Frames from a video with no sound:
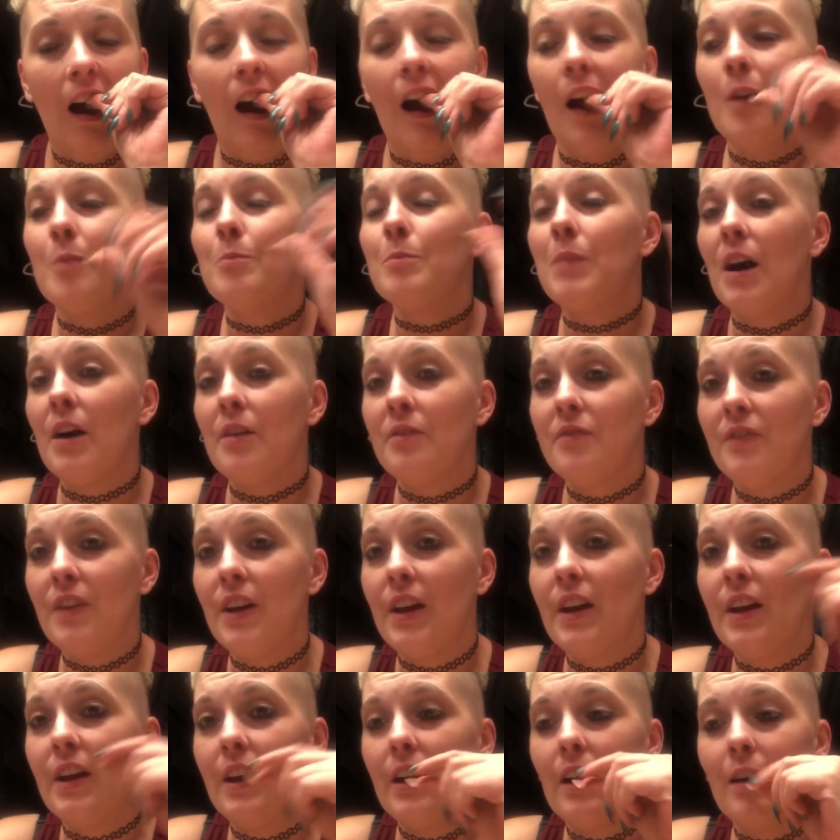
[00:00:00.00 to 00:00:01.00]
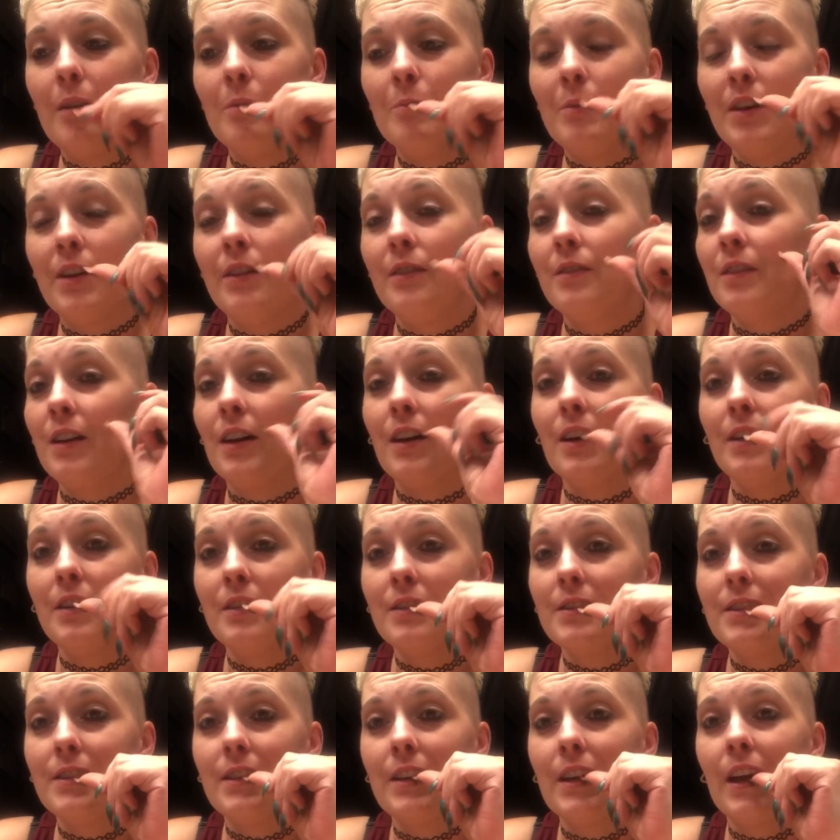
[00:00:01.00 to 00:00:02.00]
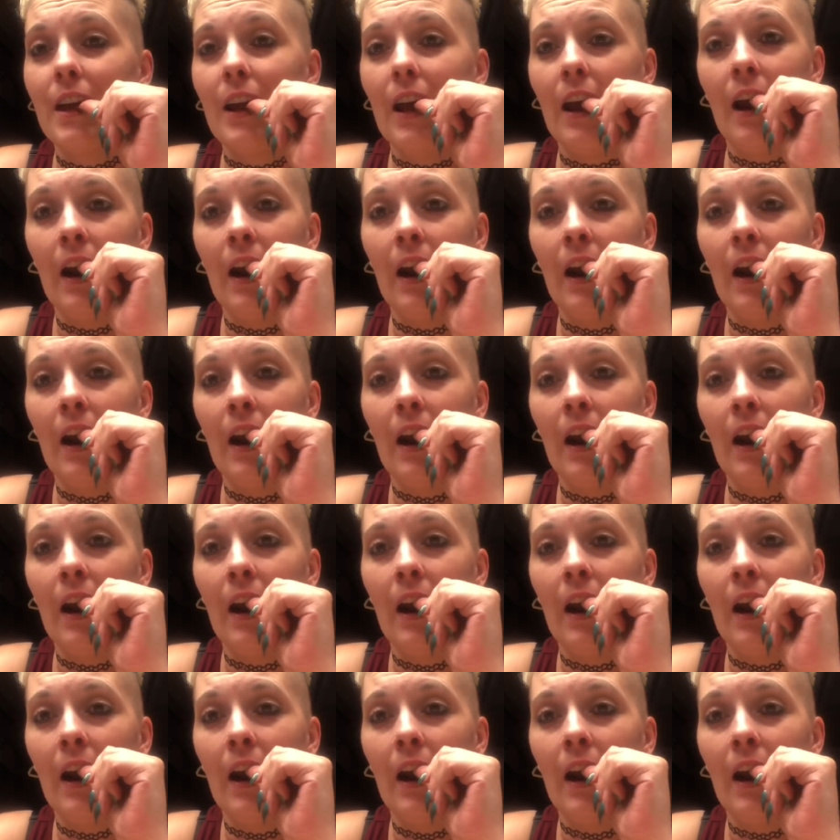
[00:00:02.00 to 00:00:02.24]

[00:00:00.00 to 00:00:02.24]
And by fit, I mean like stick